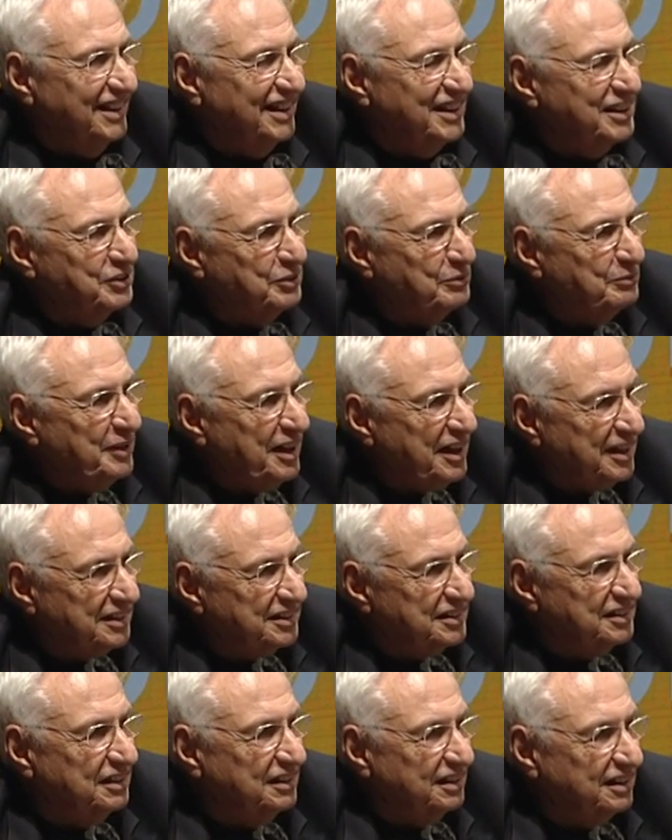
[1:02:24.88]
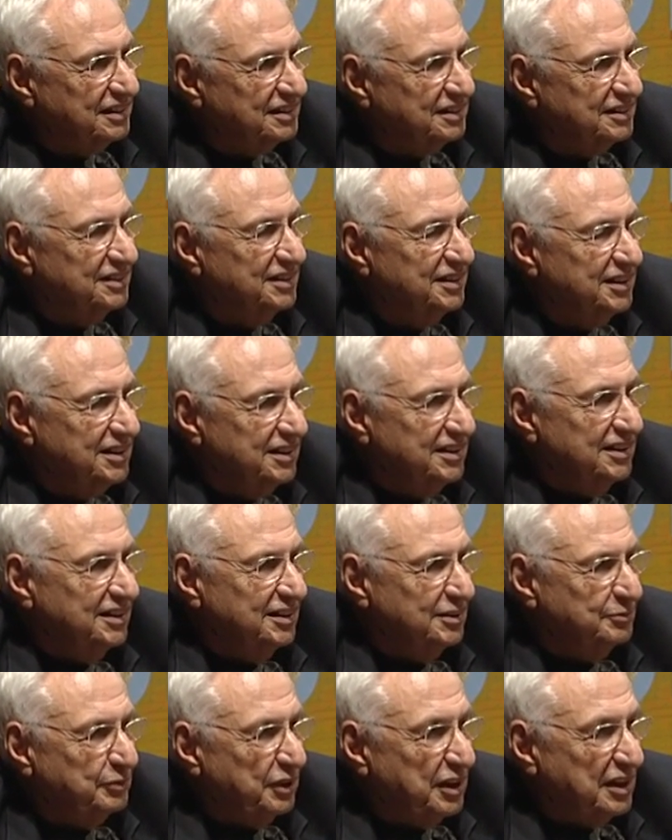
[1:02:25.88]
and go back to
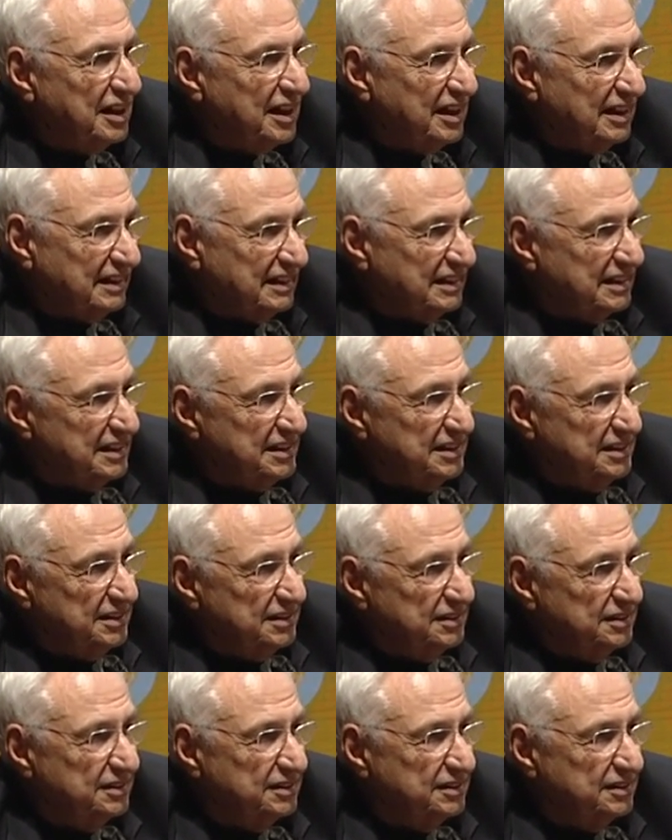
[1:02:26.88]
banality